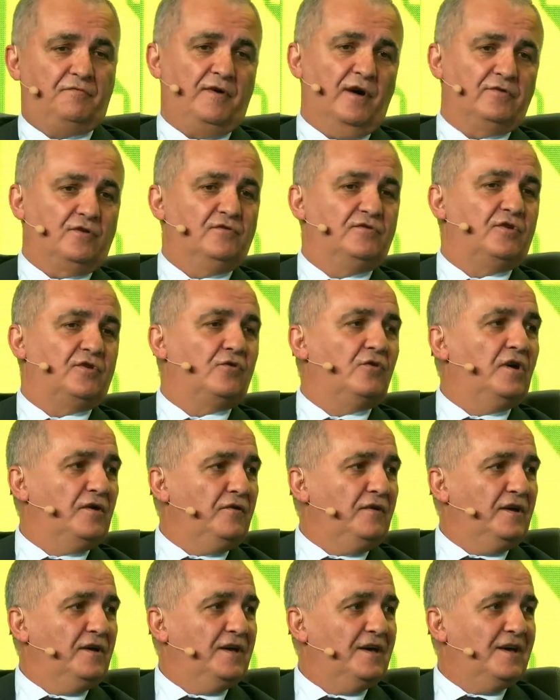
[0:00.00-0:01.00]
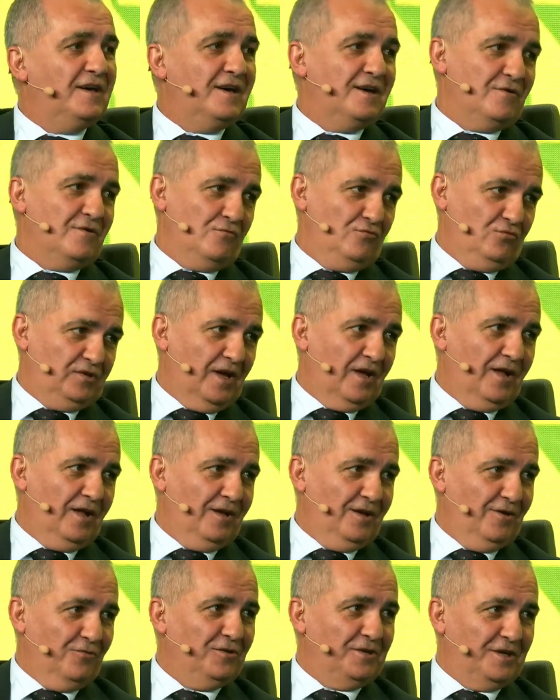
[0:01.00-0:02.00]
is quite a
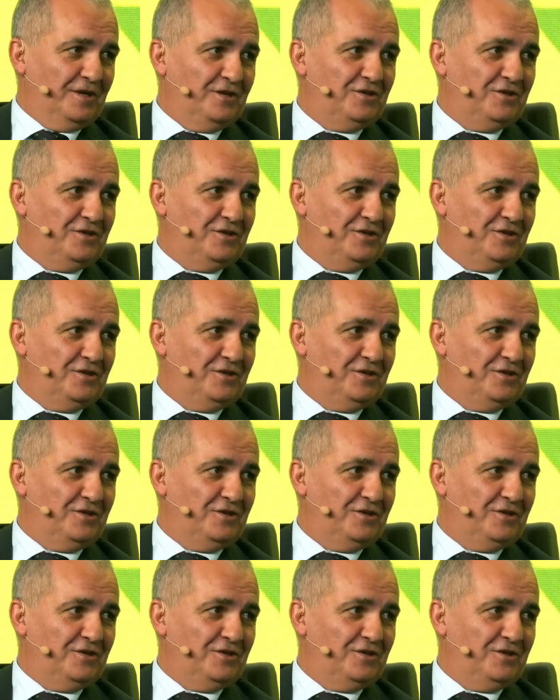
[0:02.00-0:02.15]
jump,